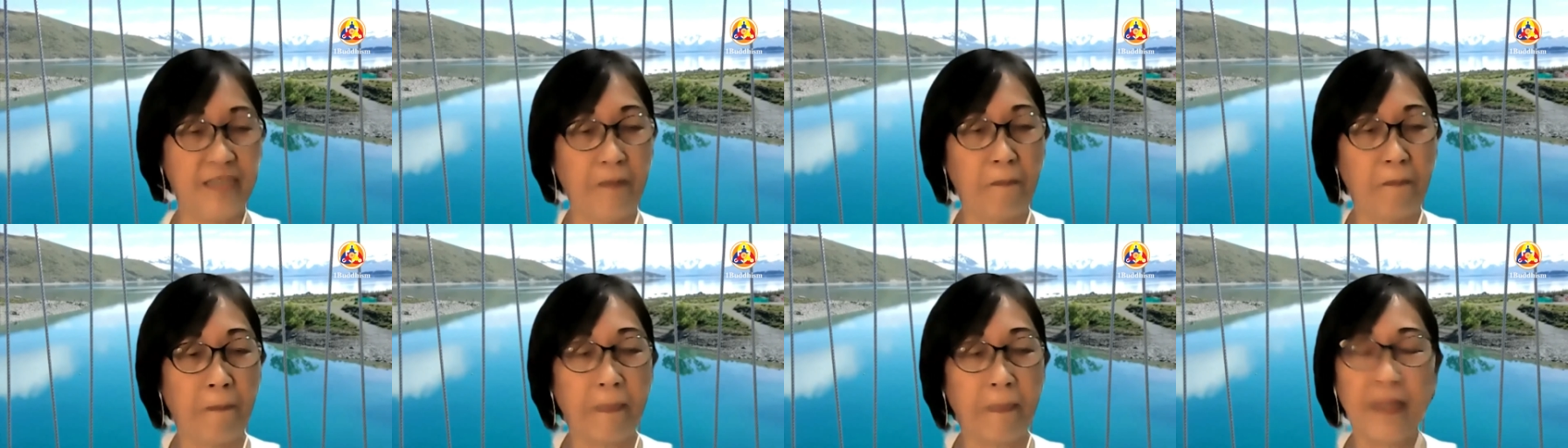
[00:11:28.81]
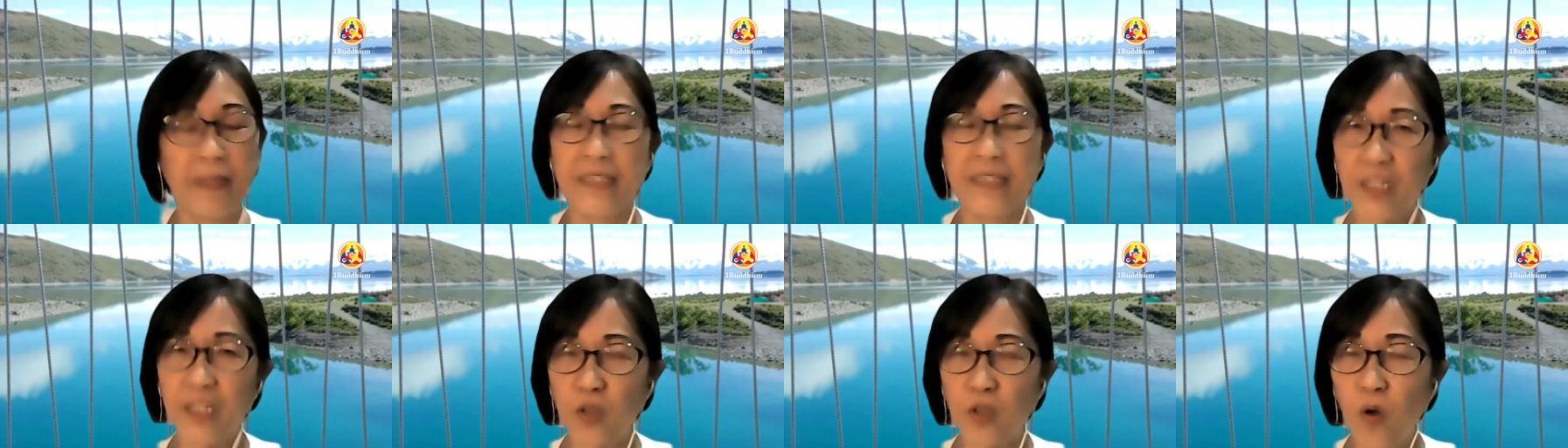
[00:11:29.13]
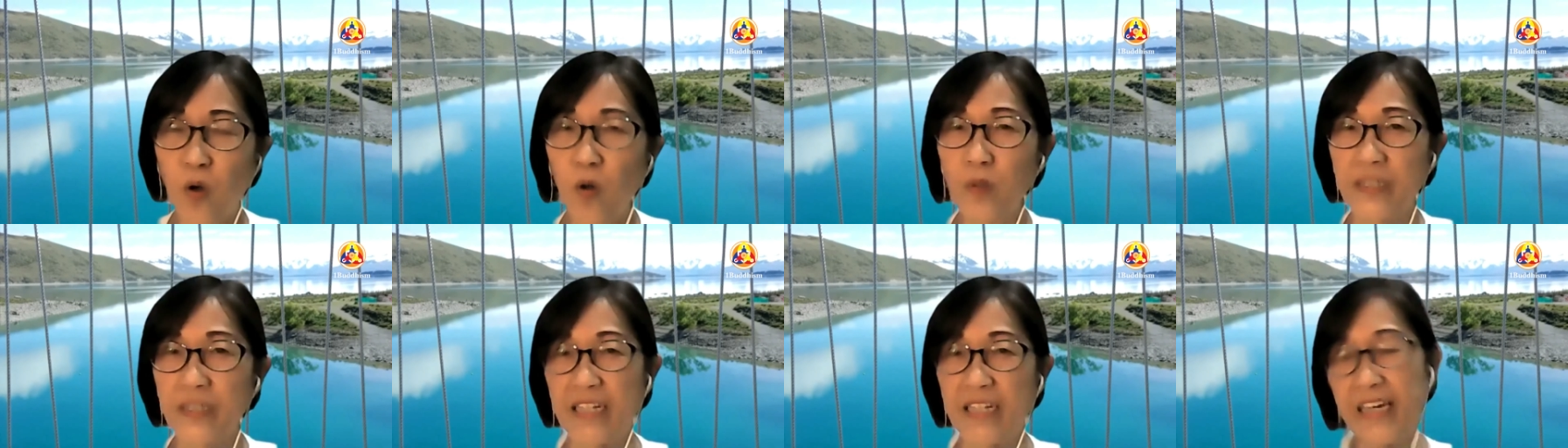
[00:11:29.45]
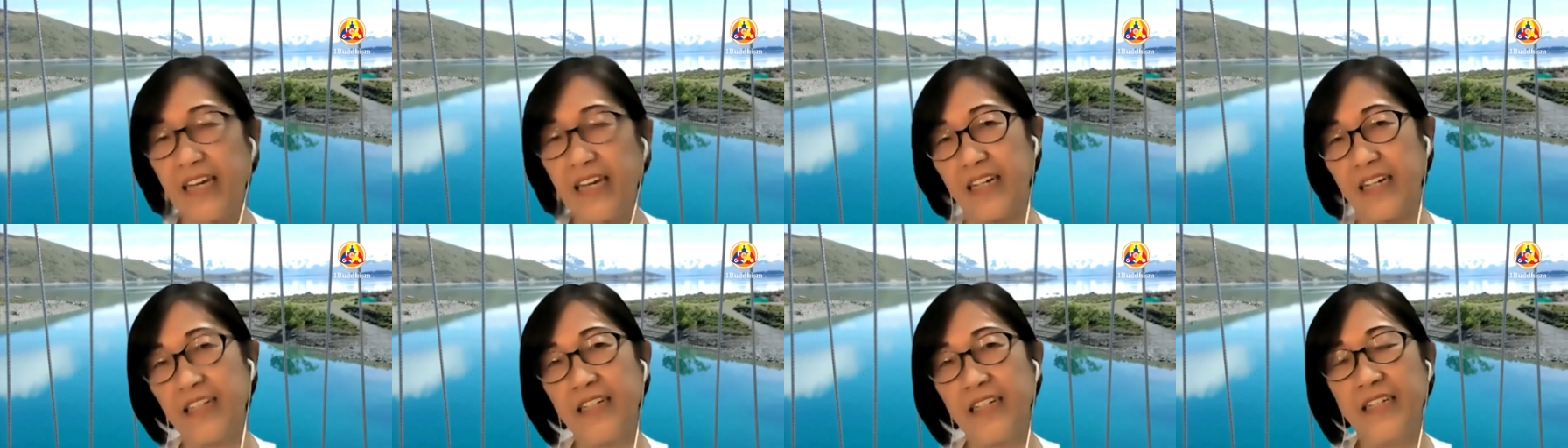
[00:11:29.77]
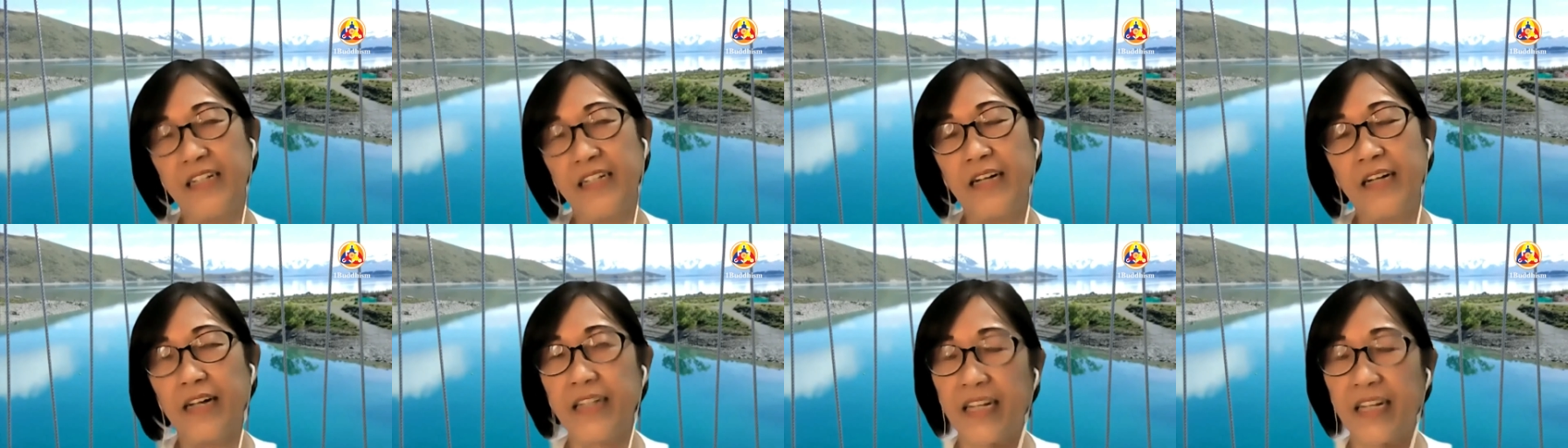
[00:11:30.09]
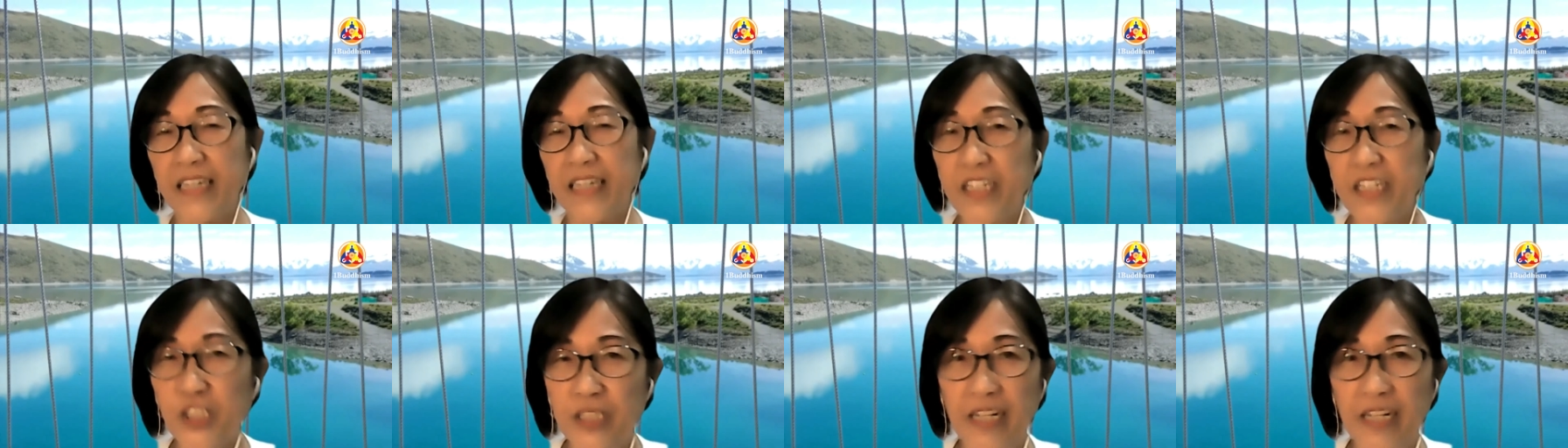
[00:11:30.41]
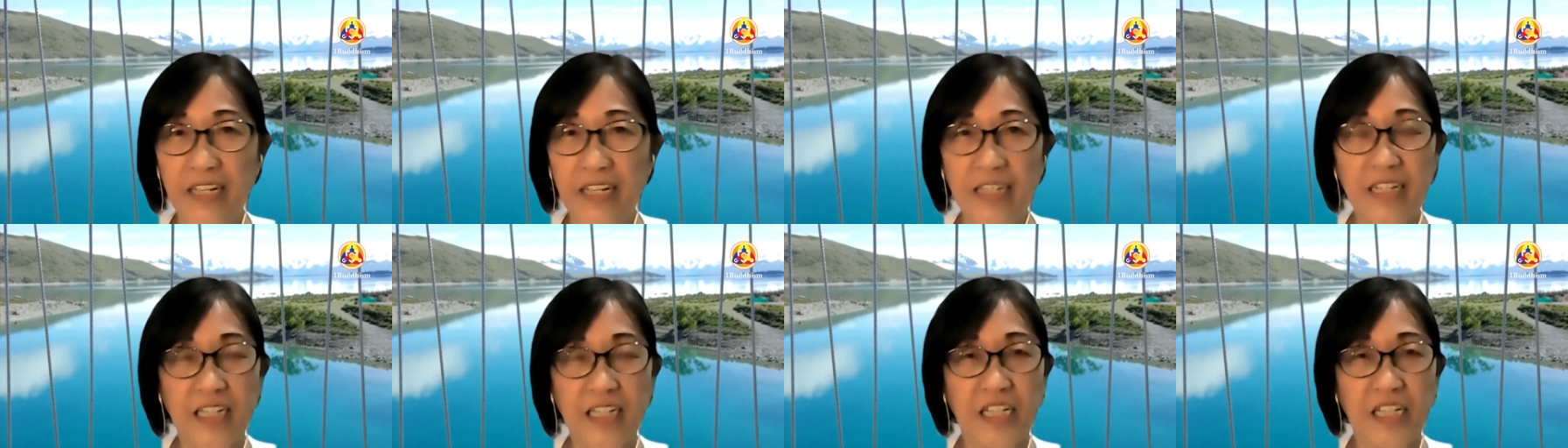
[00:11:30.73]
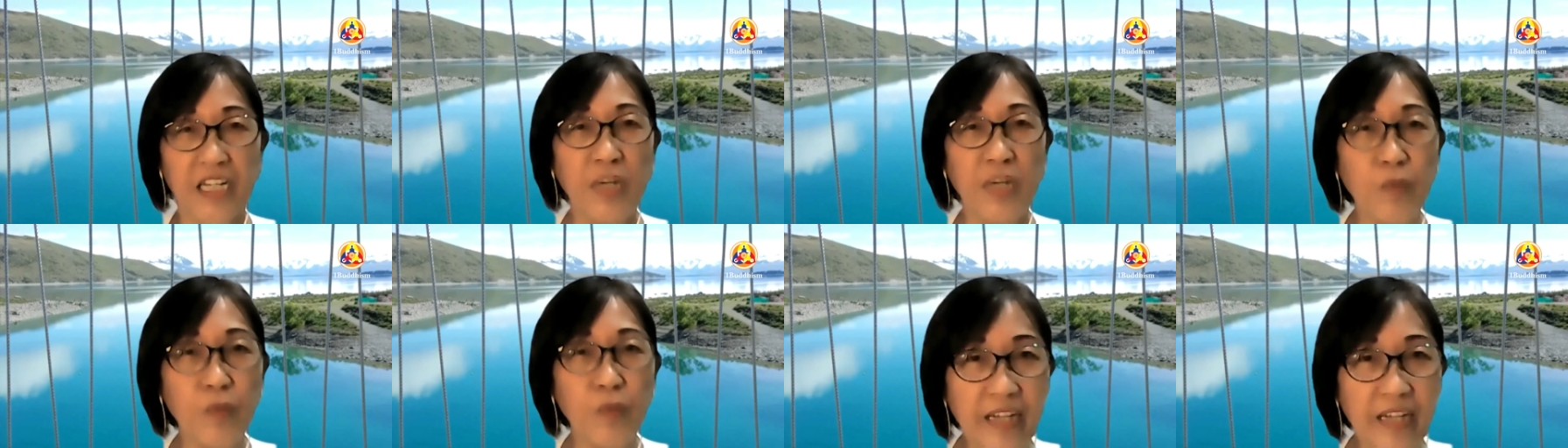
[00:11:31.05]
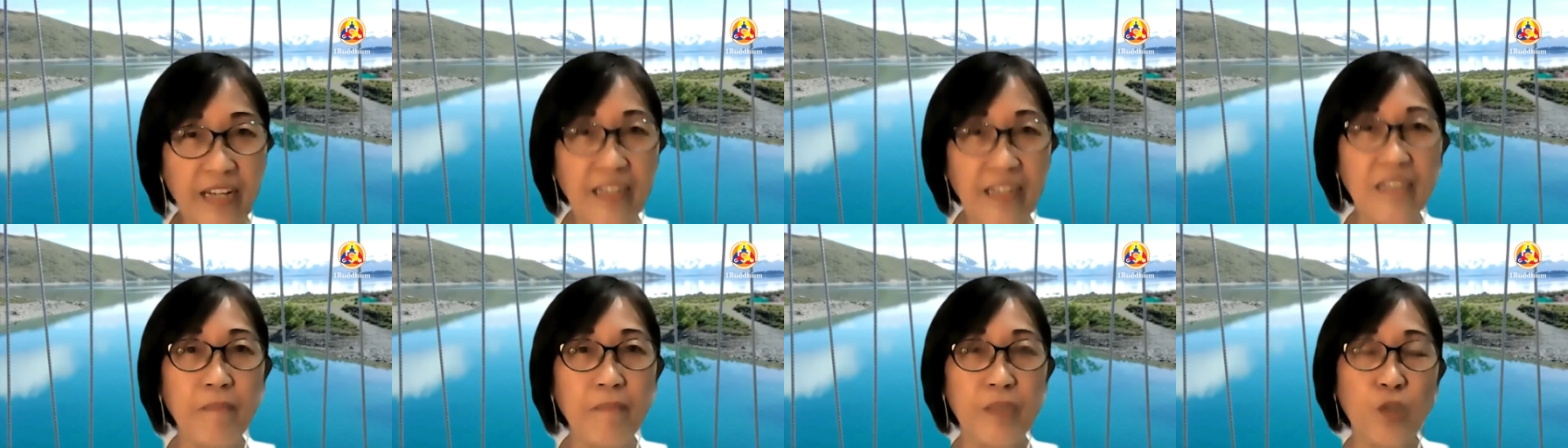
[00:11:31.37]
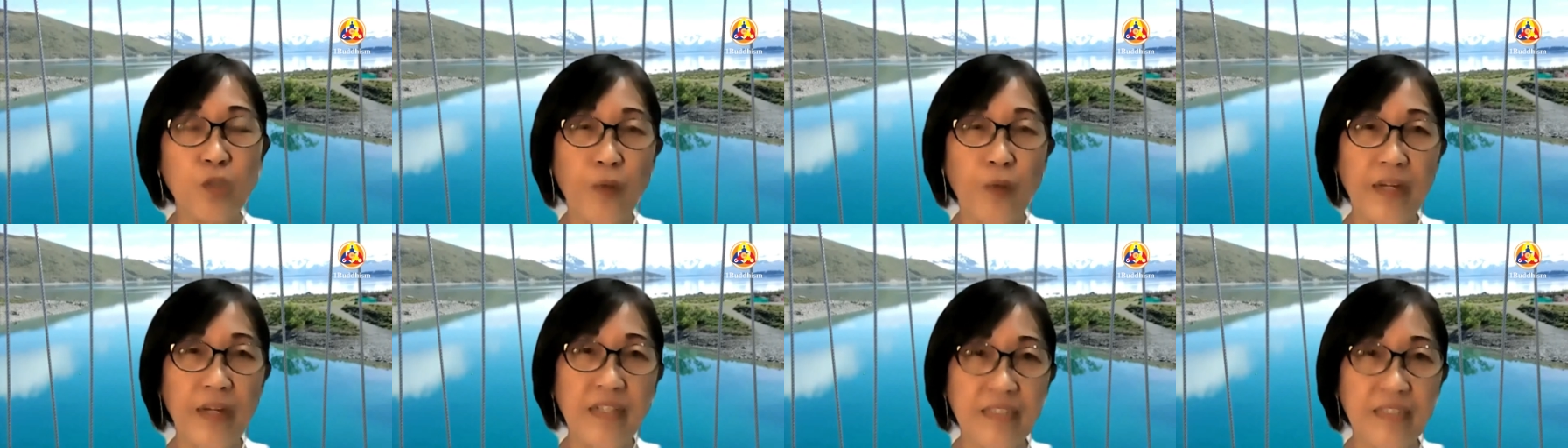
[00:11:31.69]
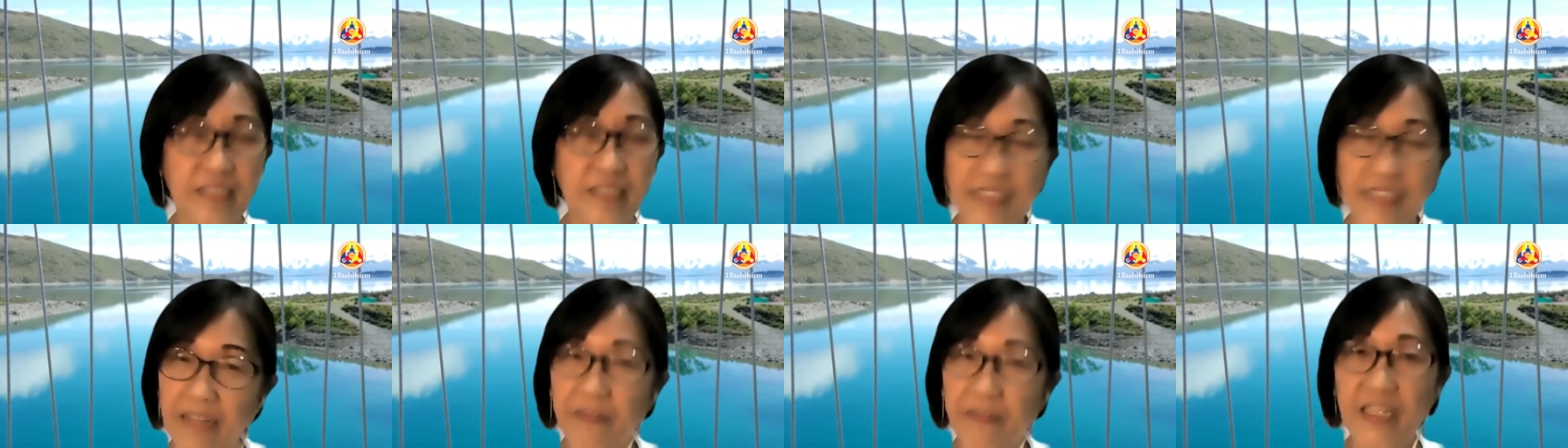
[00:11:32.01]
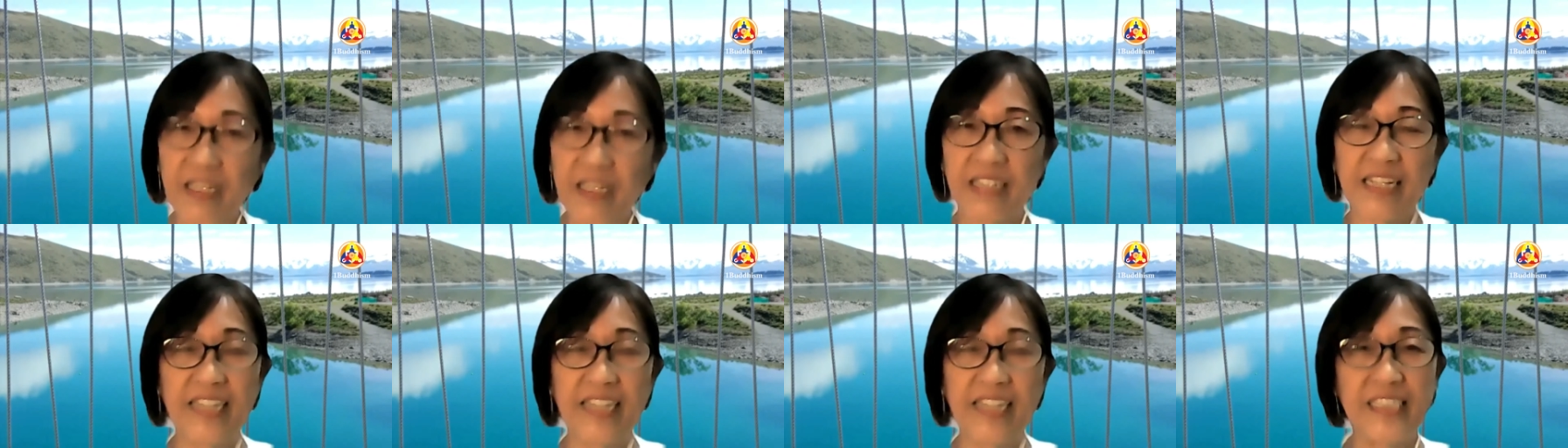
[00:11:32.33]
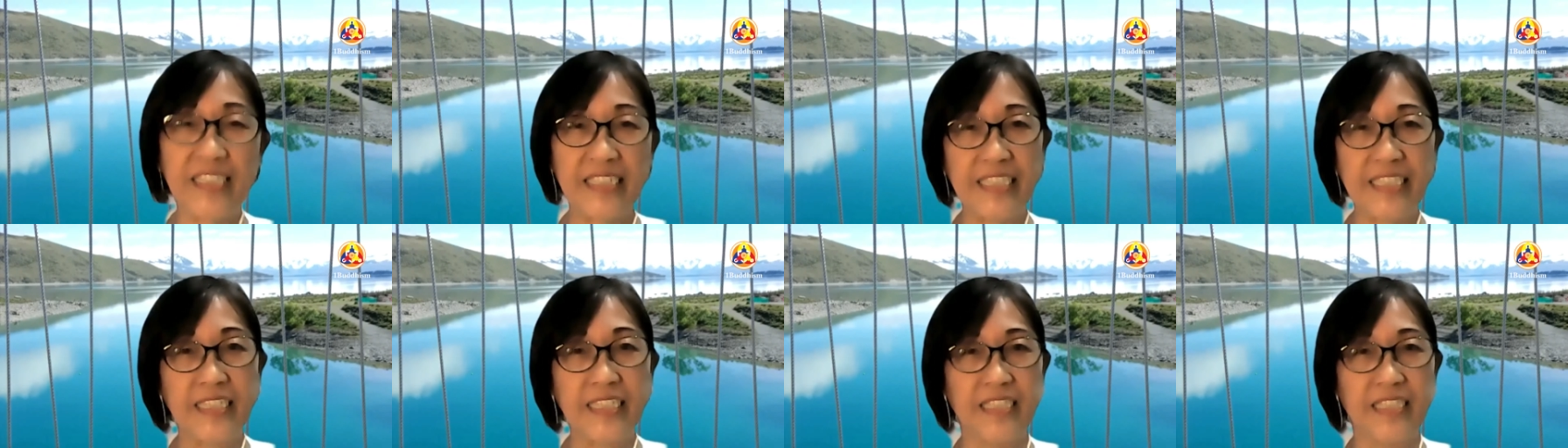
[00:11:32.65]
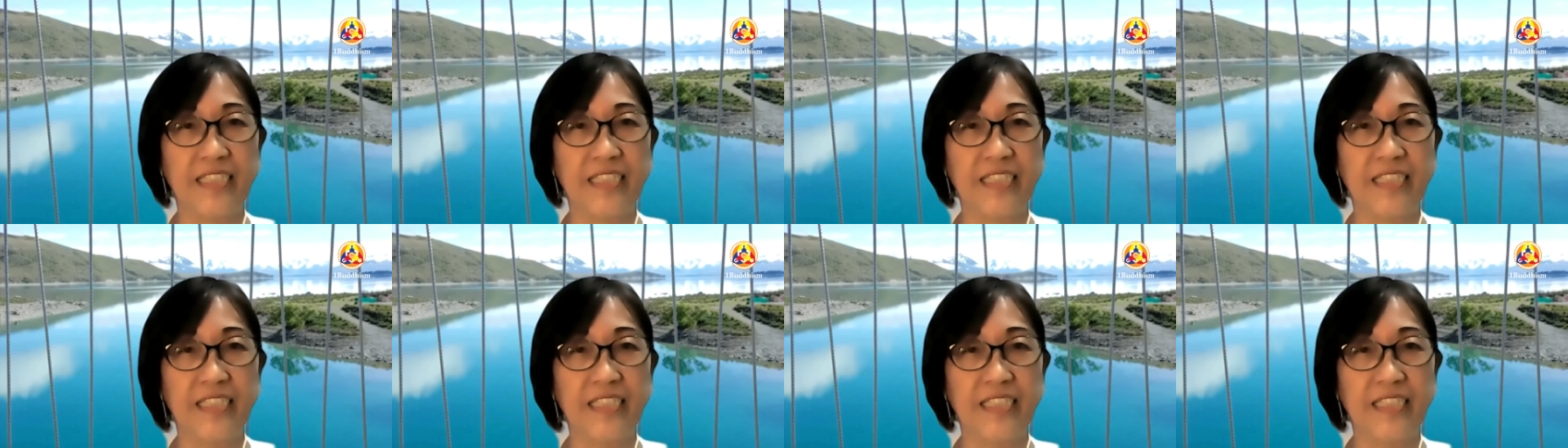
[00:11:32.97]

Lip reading: They told the king that each day he would kill between 7 and 8 deers.